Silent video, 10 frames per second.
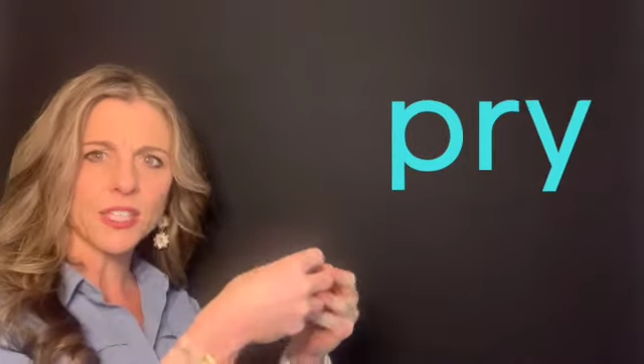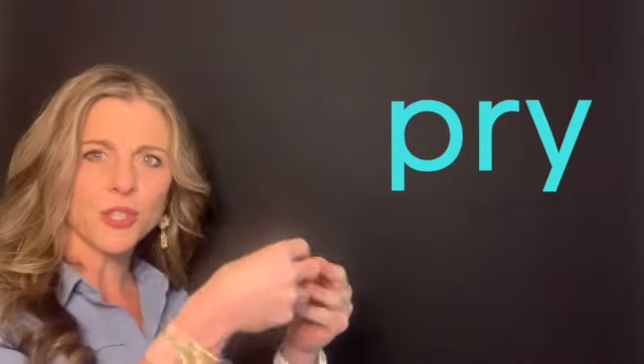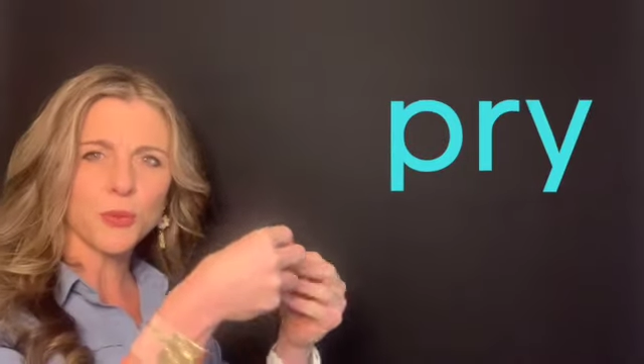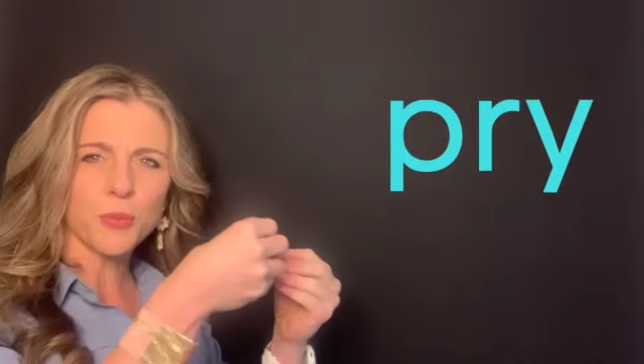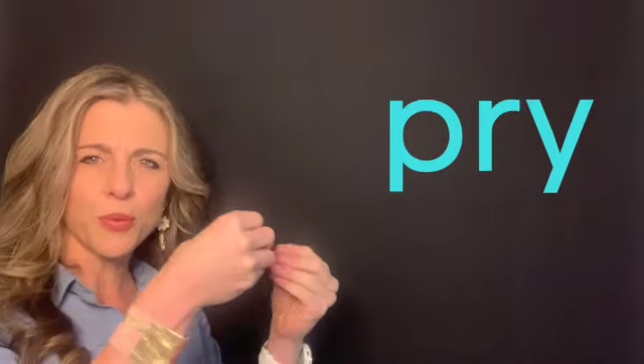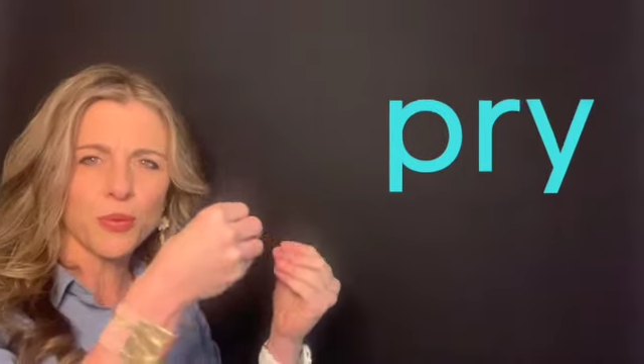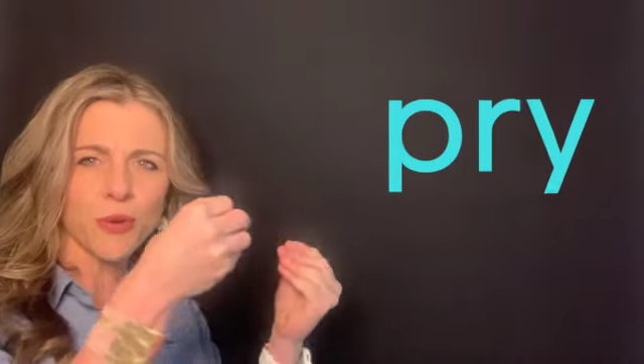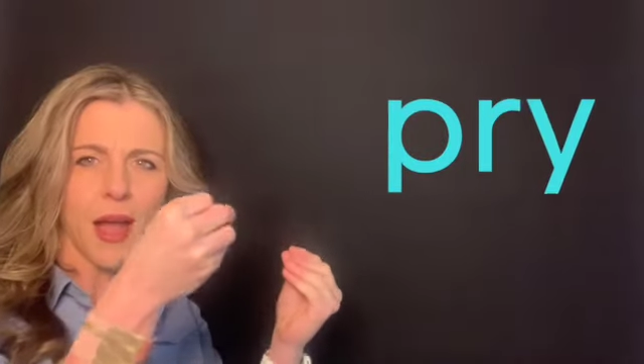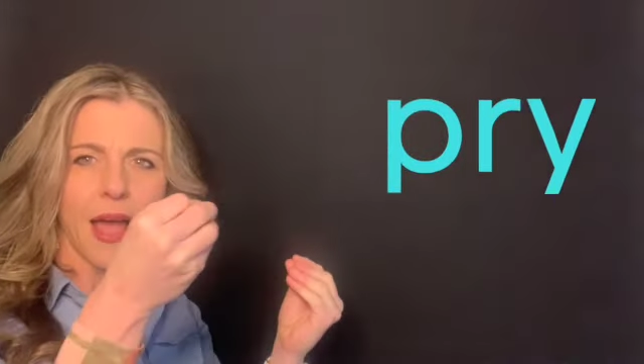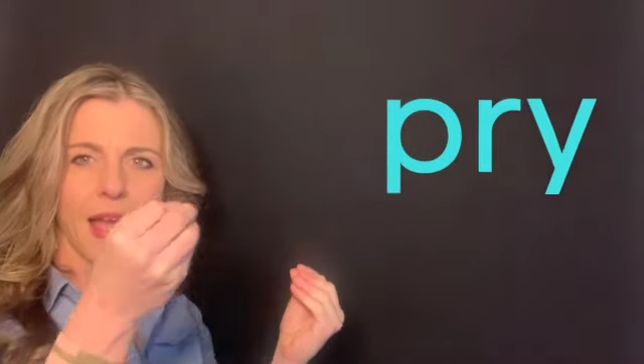To
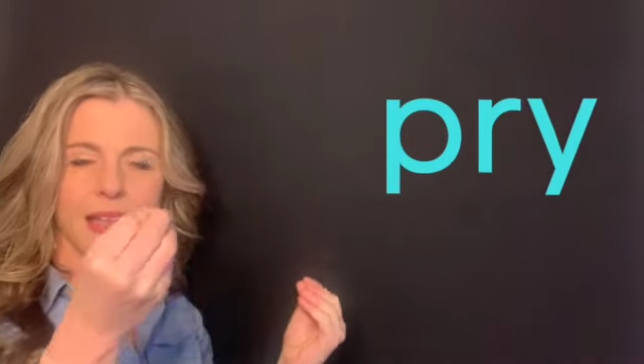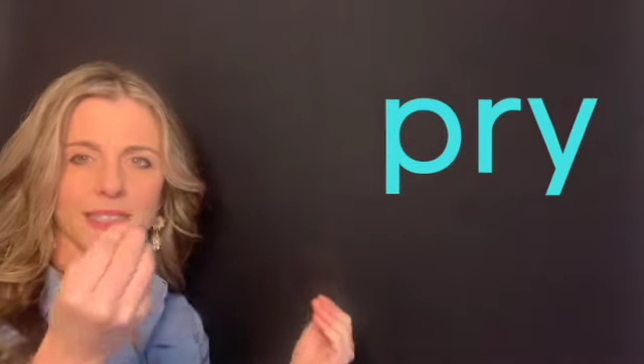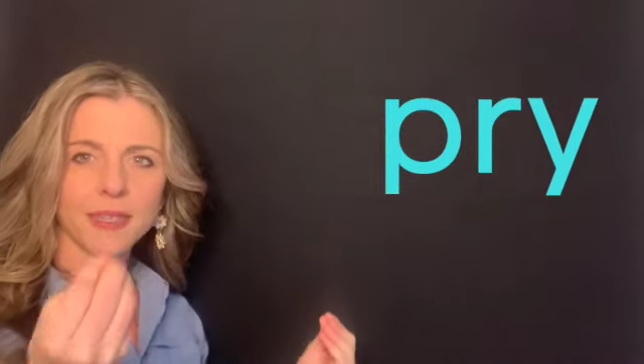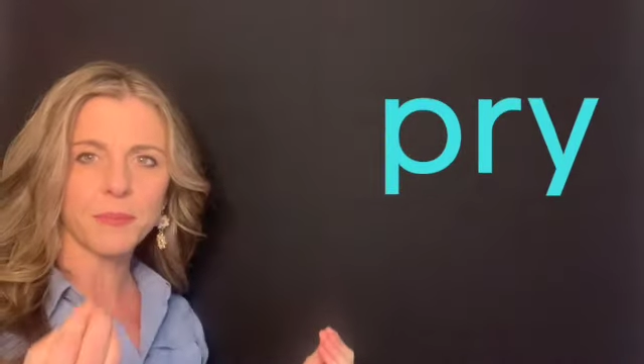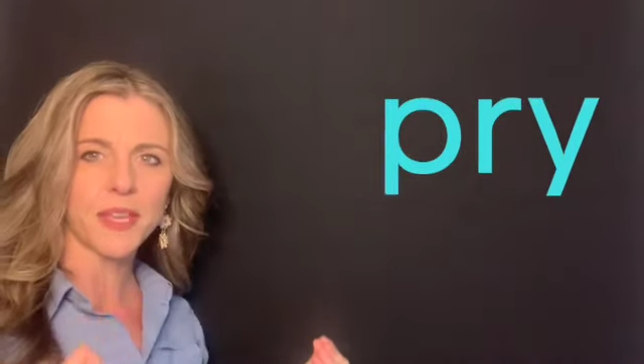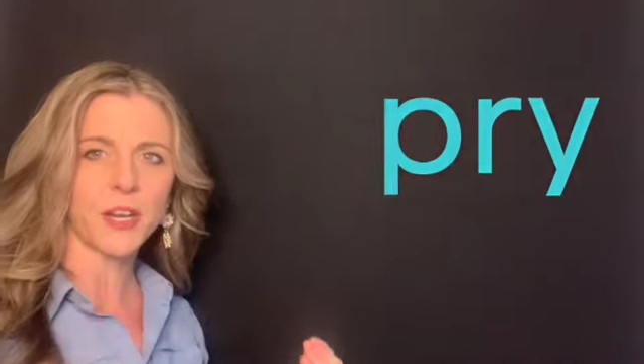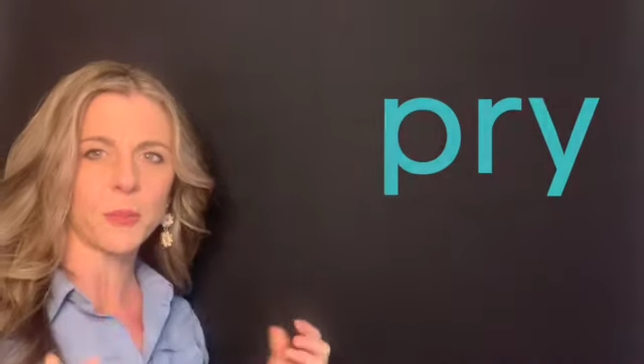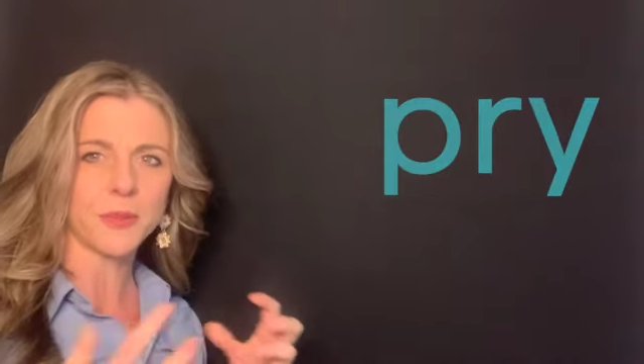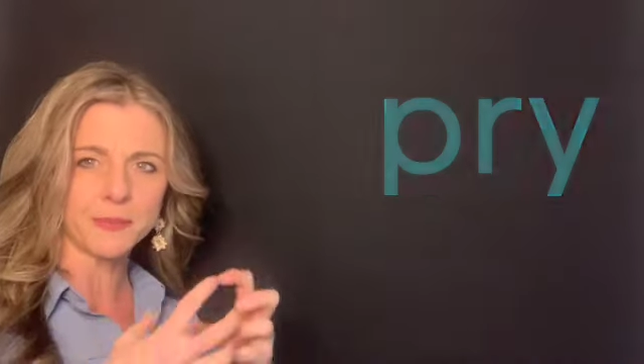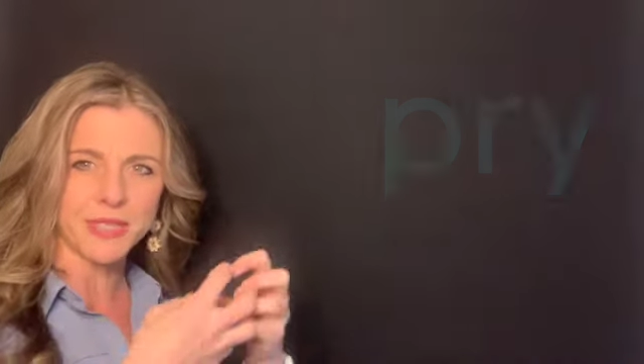pry something
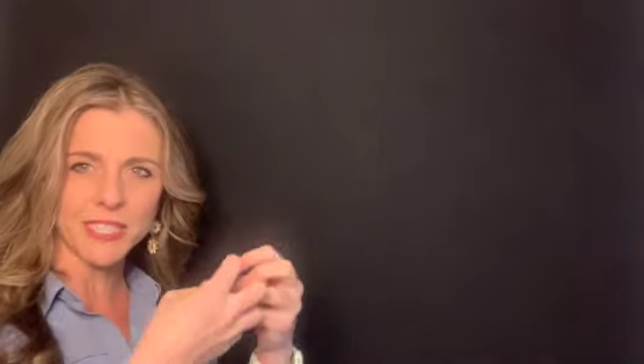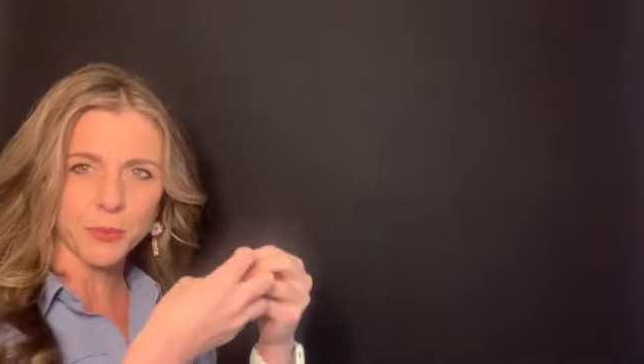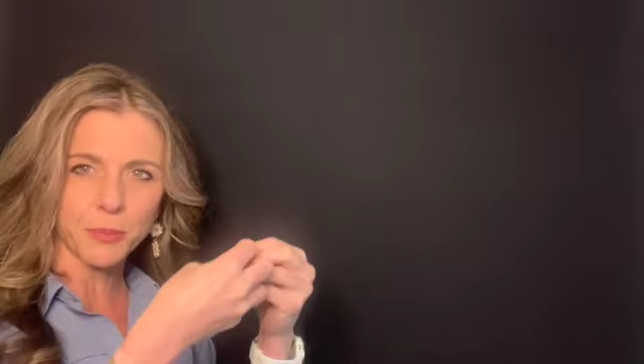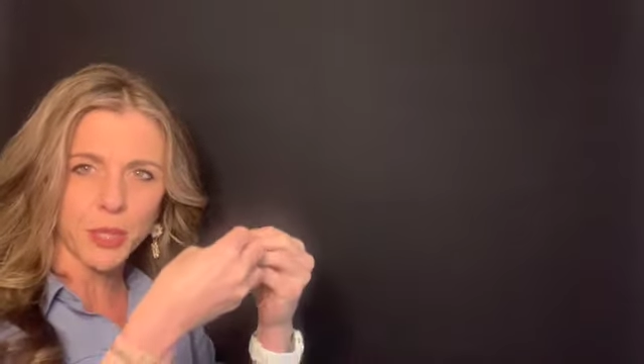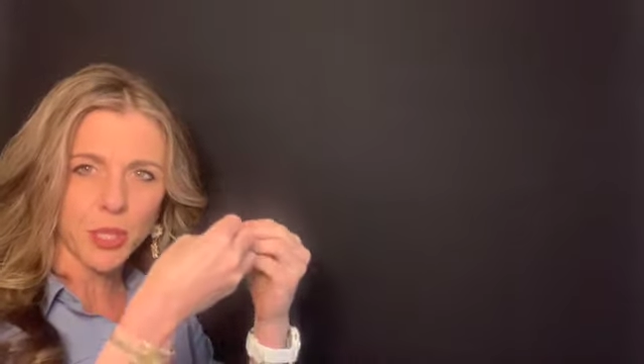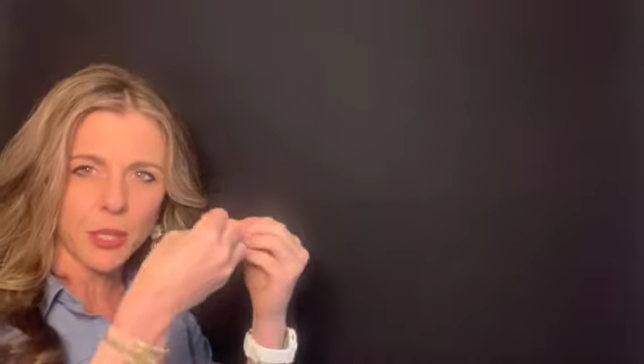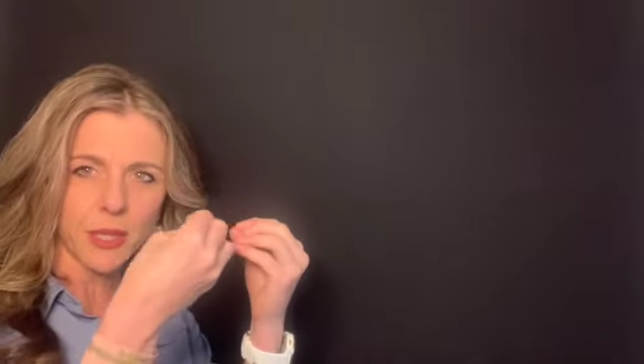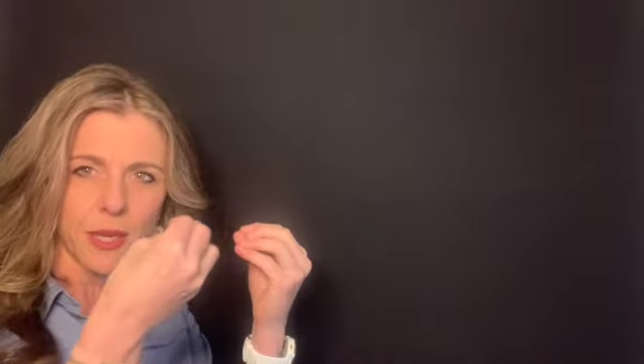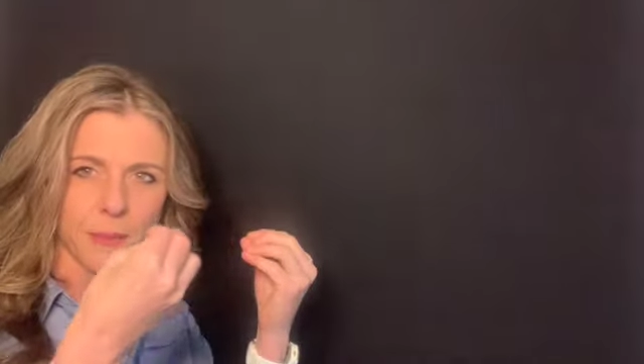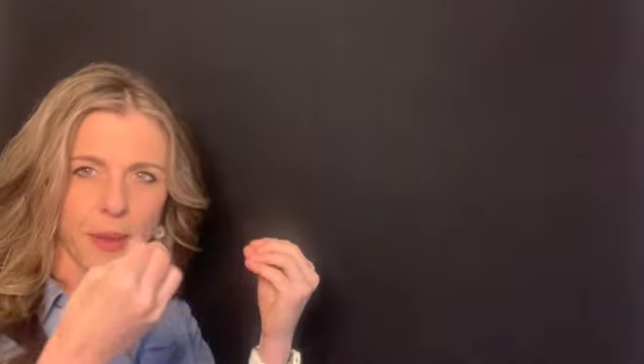open means to pull
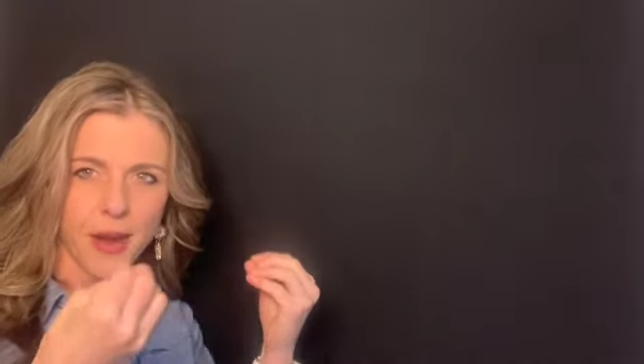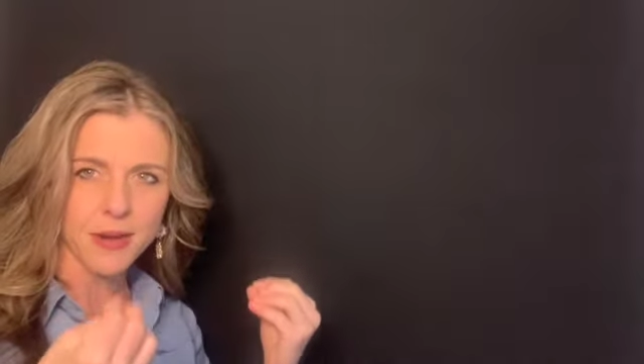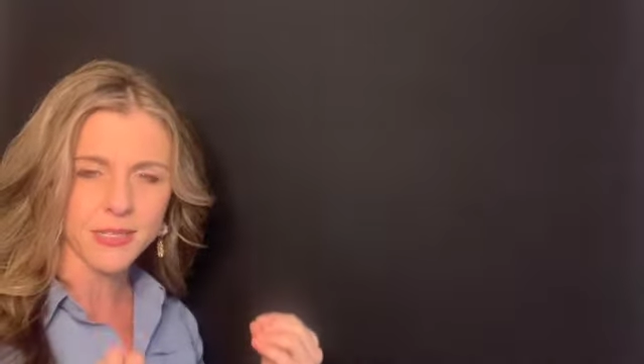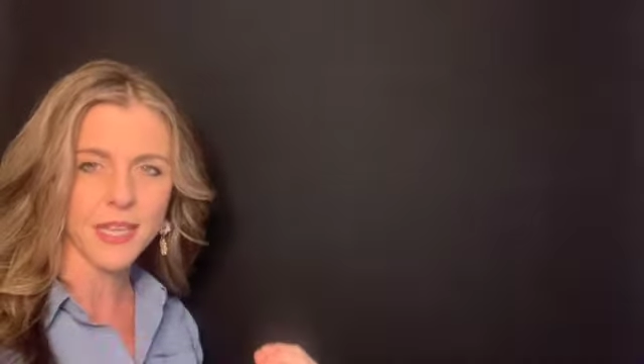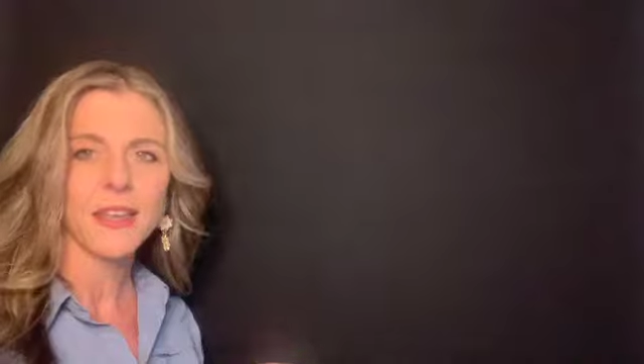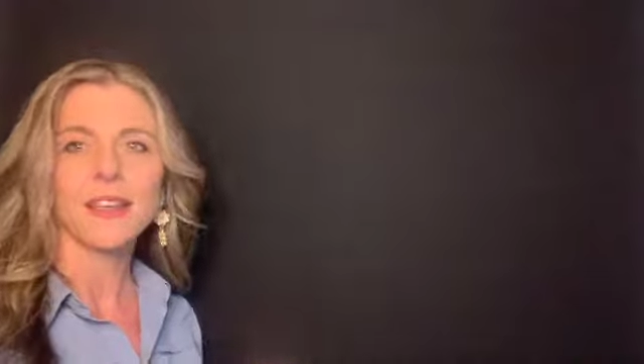it apart.